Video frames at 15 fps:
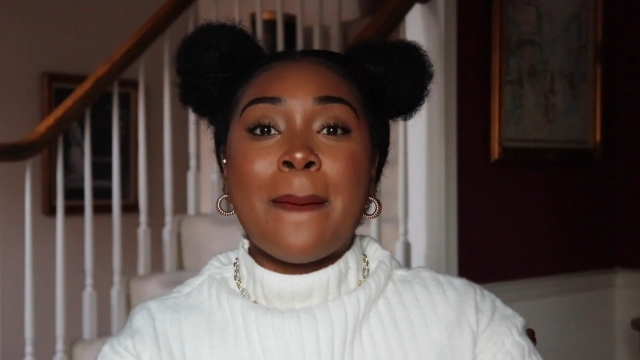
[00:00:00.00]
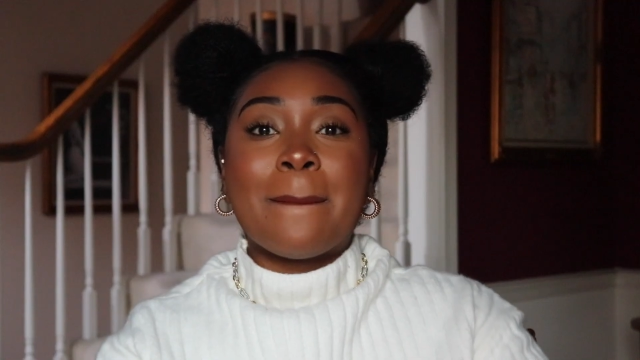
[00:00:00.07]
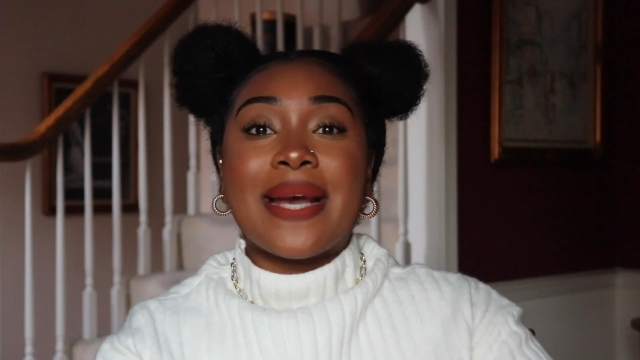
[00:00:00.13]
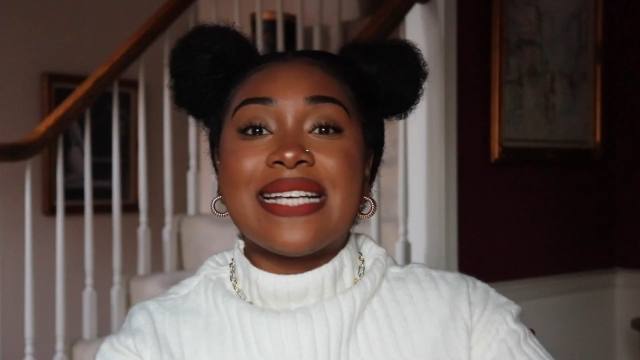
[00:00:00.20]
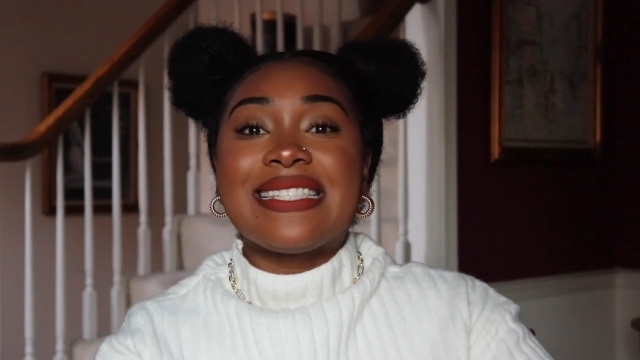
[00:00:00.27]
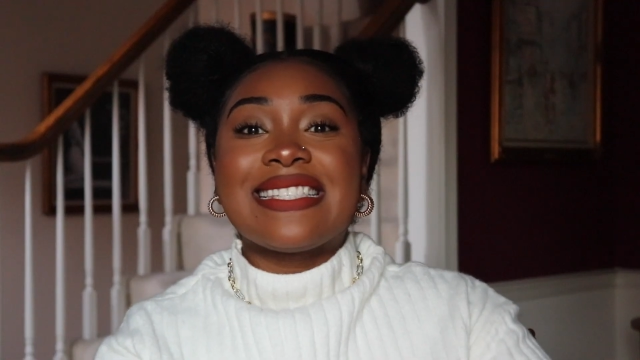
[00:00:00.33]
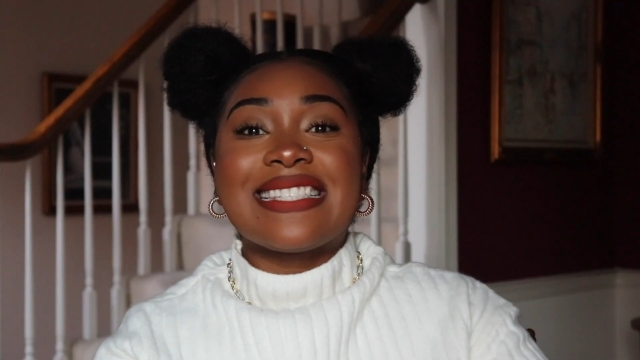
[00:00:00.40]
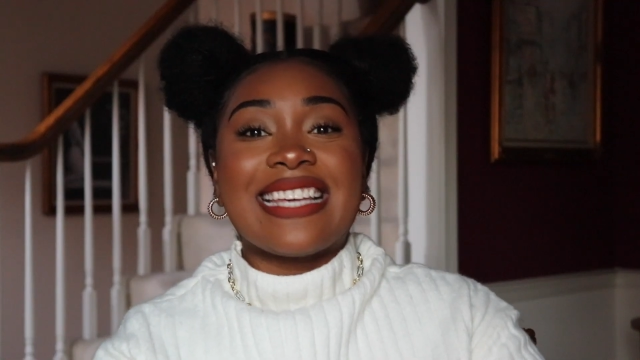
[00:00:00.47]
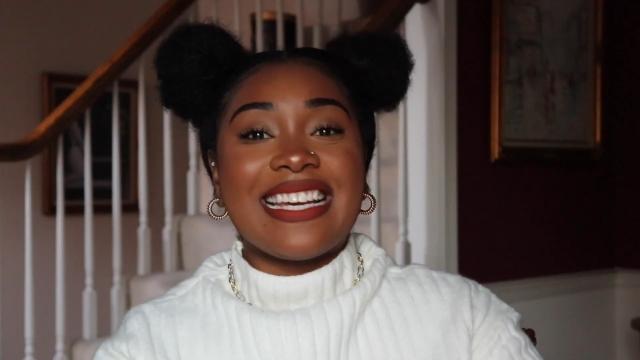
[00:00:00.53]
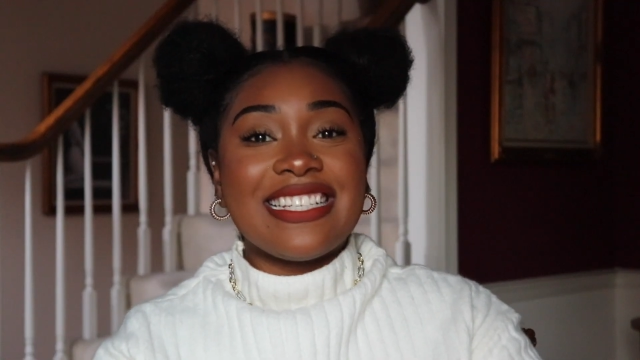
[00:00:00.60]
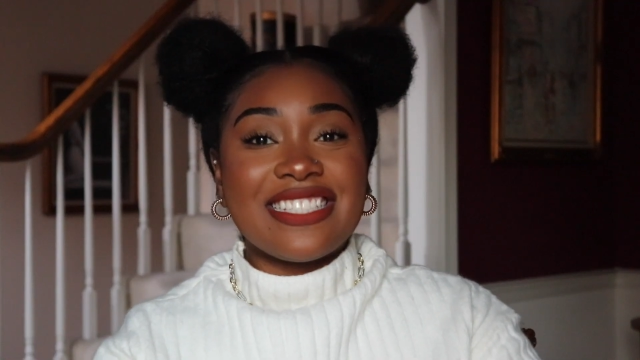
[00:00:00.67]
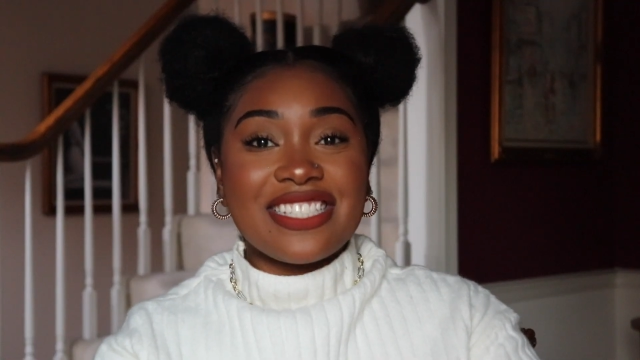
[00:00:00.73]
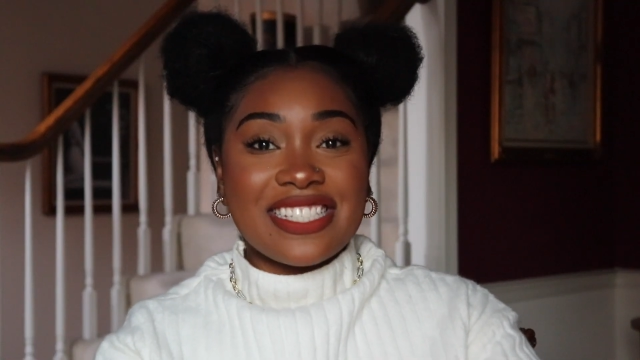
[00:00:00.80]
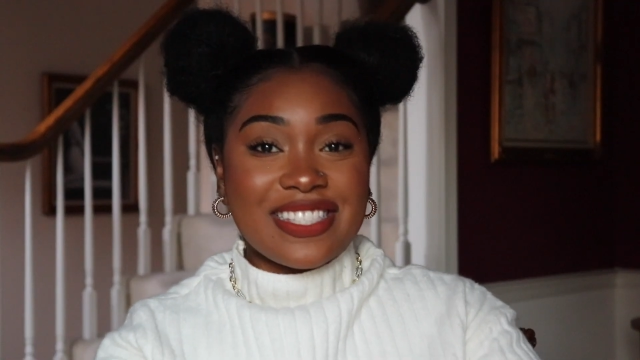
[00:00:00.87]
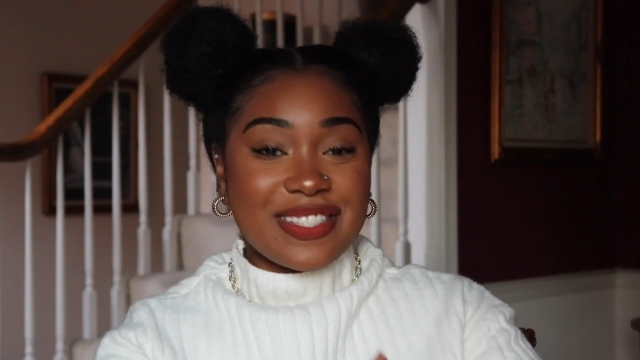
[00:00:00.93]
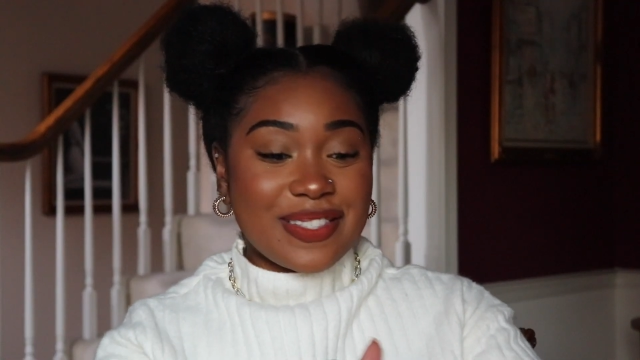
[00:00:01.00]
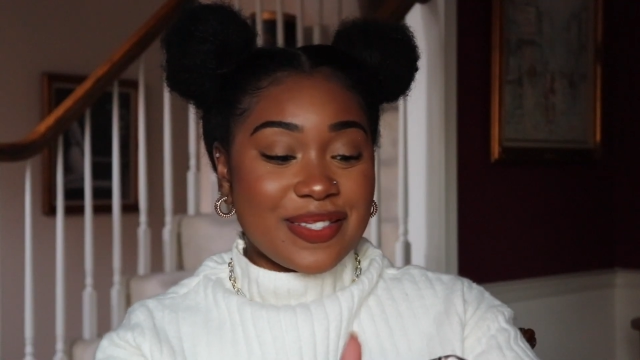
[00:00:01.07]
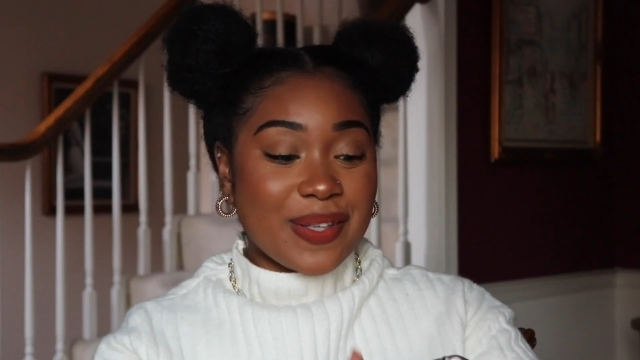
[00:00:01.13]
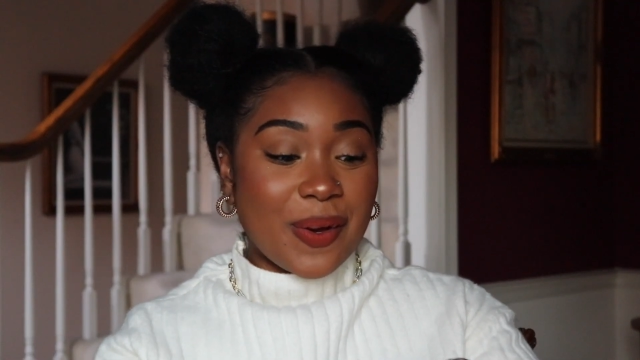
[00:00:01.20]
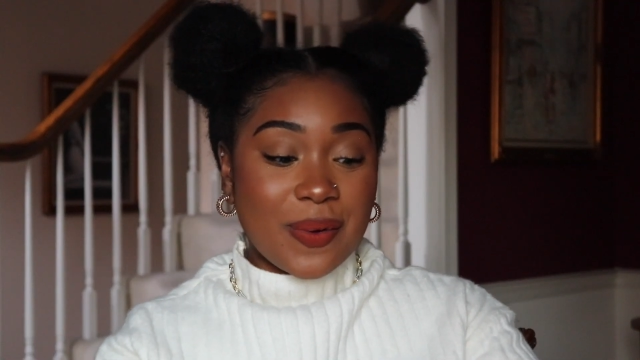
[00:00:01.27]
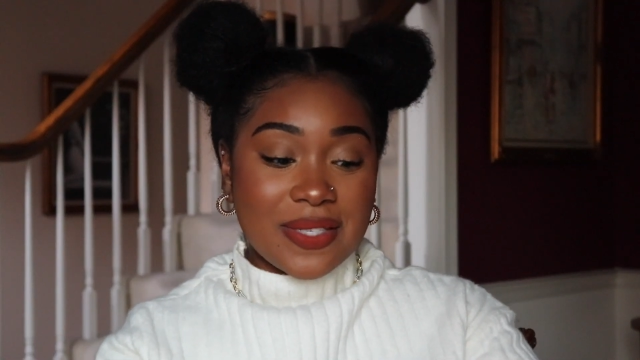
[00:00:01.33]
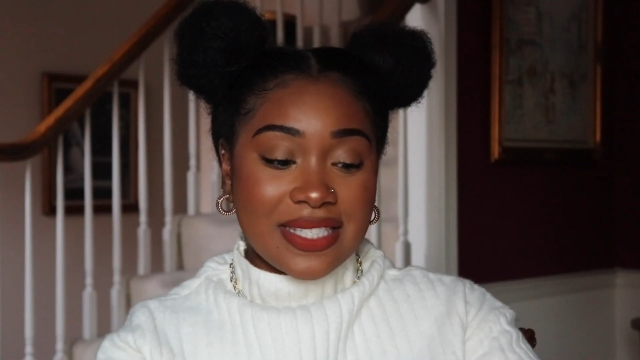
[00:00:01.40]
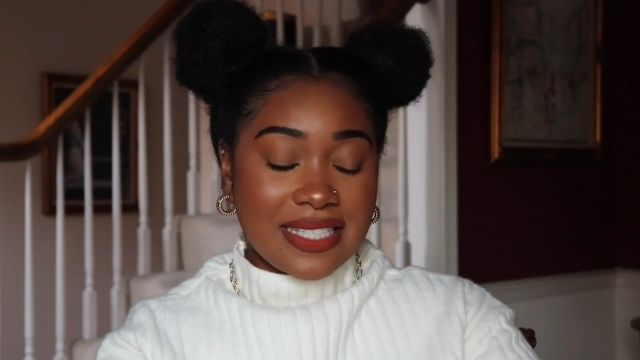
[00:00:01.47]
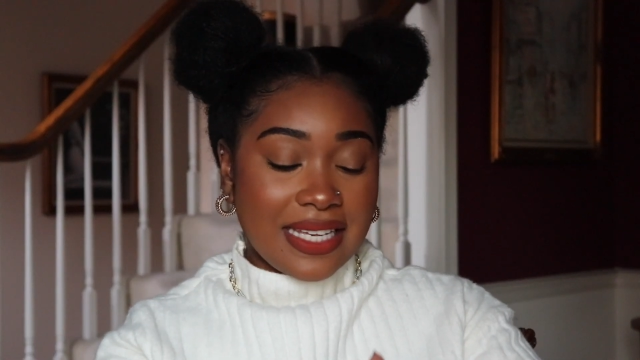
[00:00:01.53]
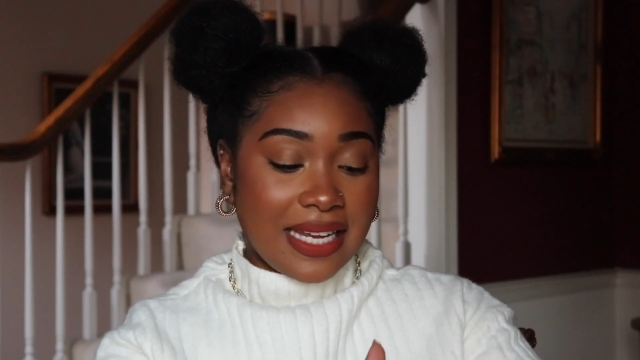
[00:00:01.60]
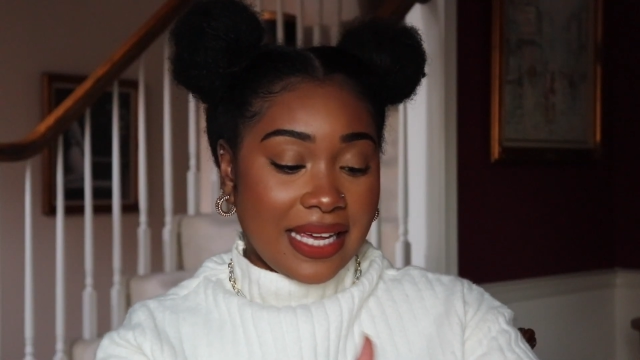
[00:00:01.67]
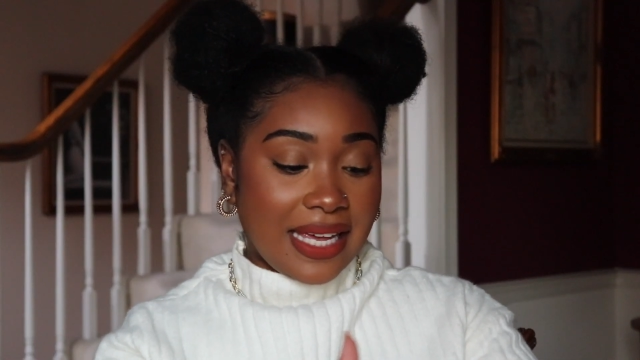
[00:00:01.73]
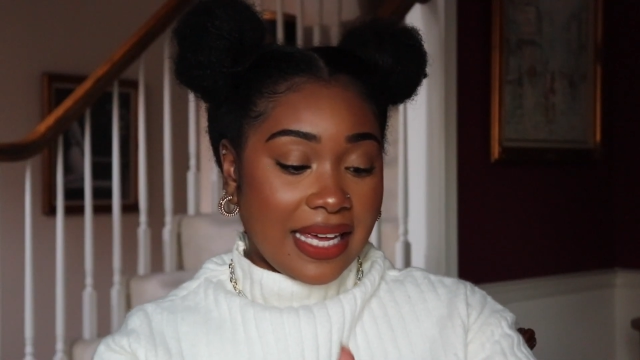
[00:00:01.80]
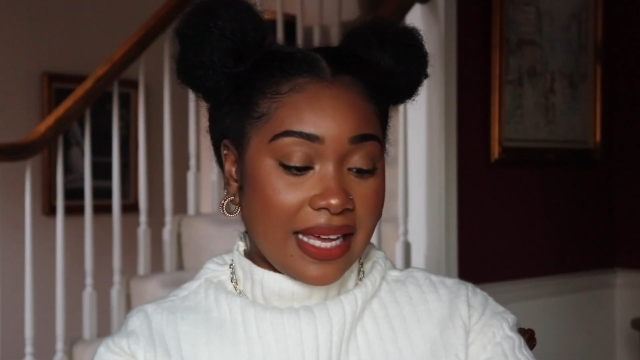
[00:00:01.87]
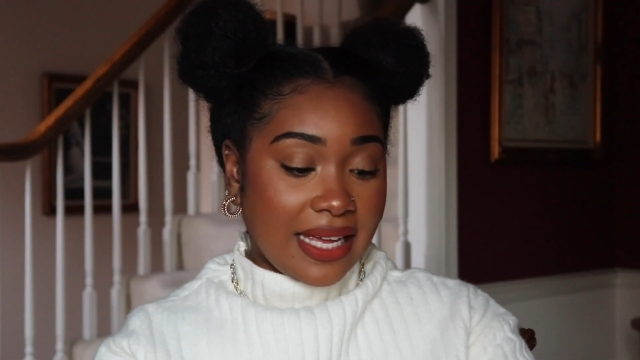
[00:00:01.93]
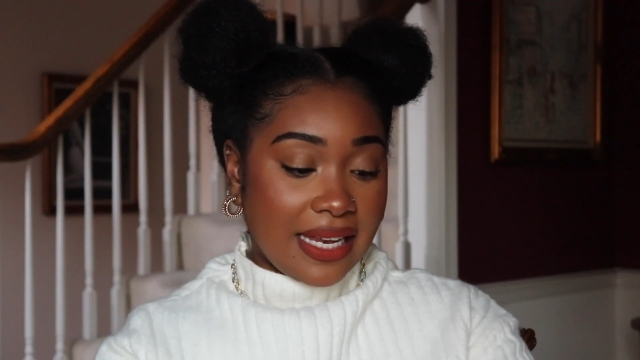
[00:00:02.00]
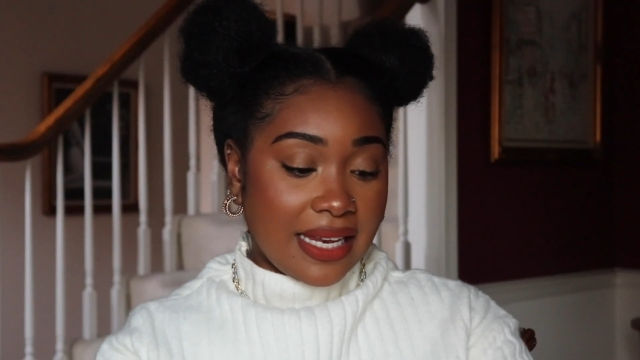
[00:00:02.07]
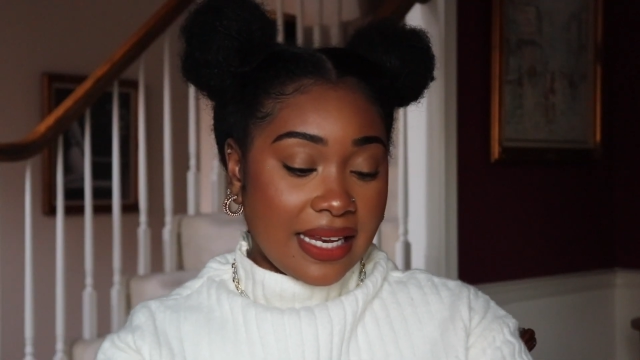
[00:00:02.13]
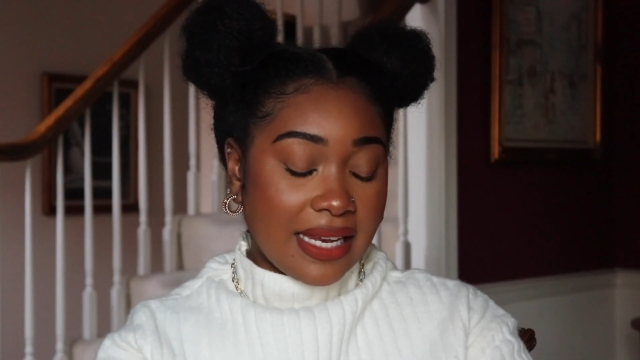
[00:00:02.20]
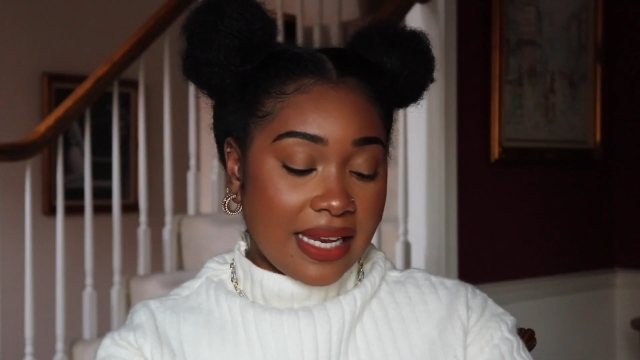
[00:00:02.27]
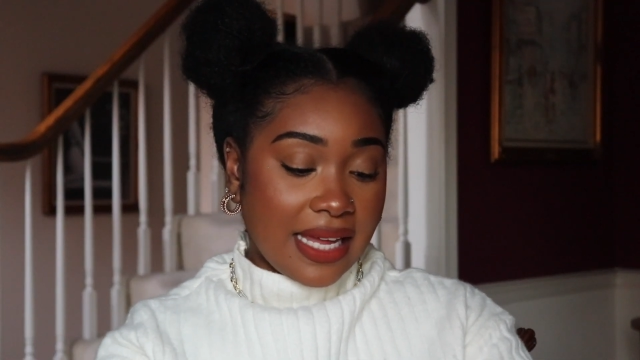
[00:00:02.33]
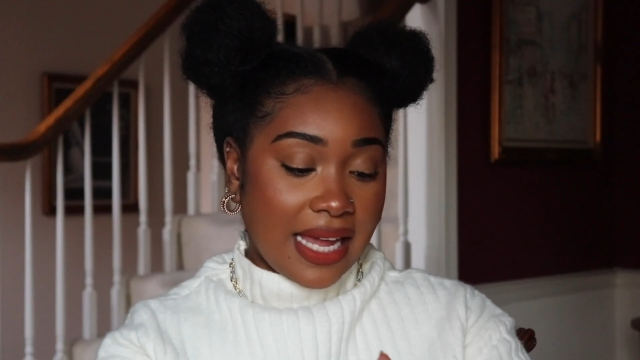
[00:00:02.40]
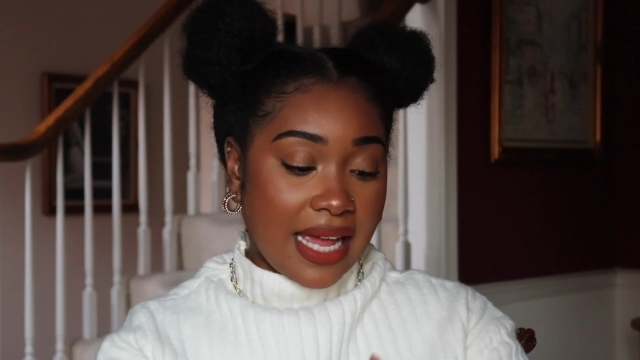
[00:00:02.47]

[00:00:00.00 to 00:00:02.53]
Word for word: My skin just soaks it in